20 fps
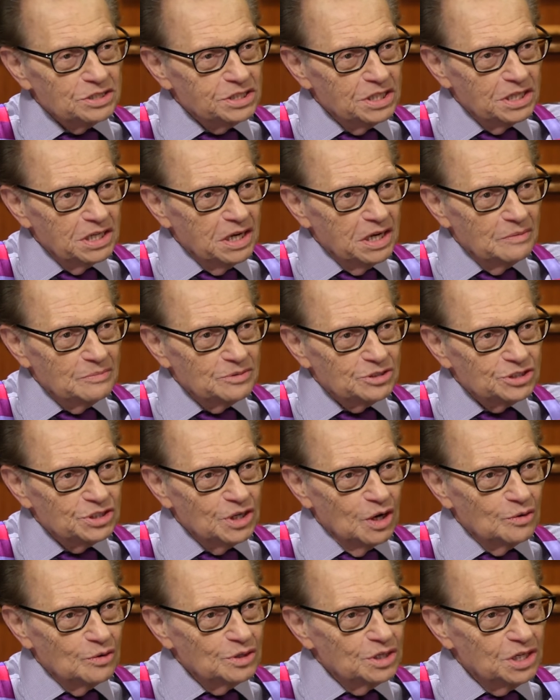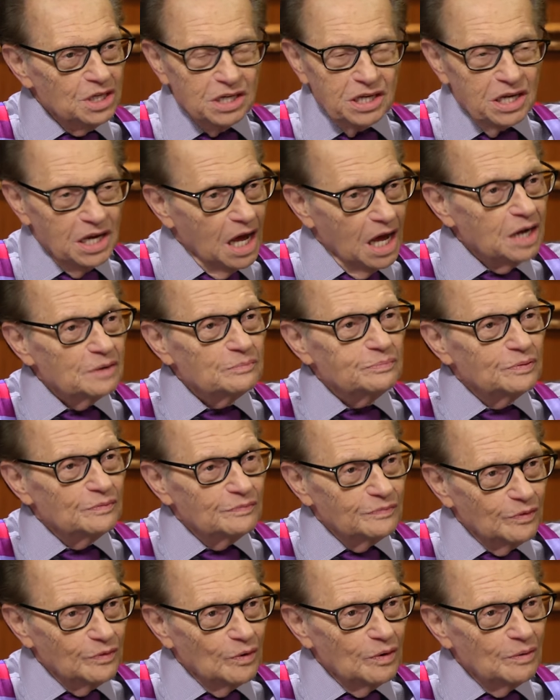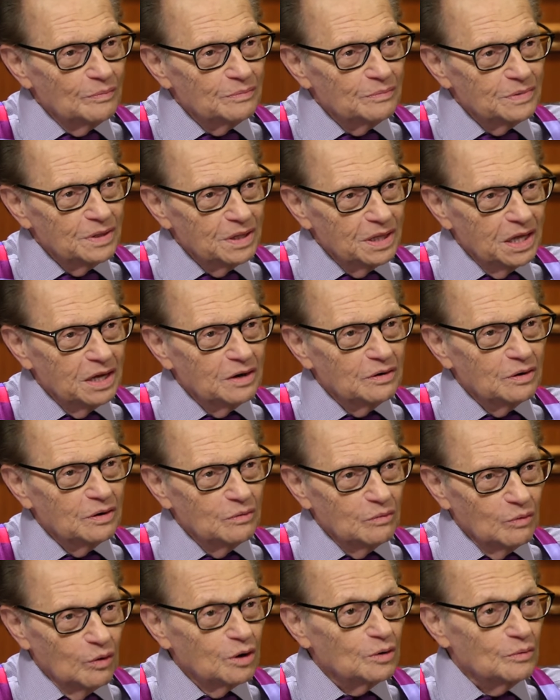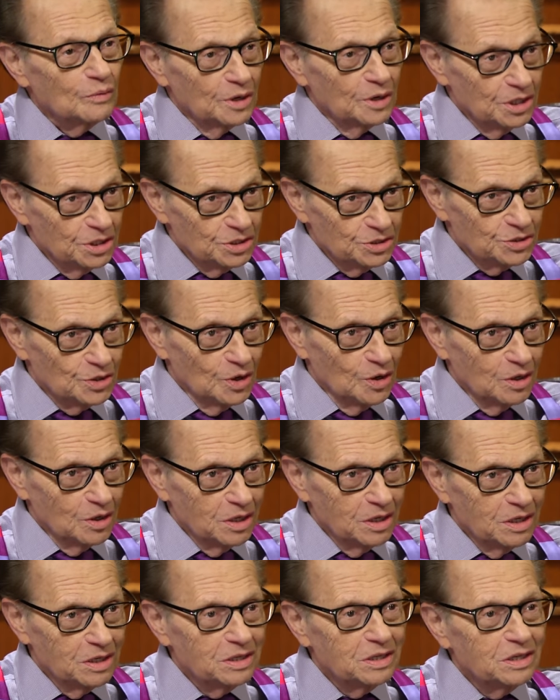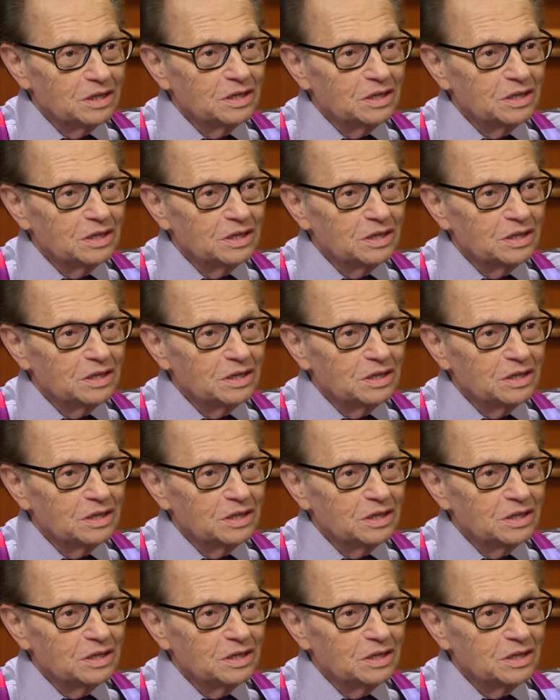Gosling and Emma Stone did not perform their award-winning song.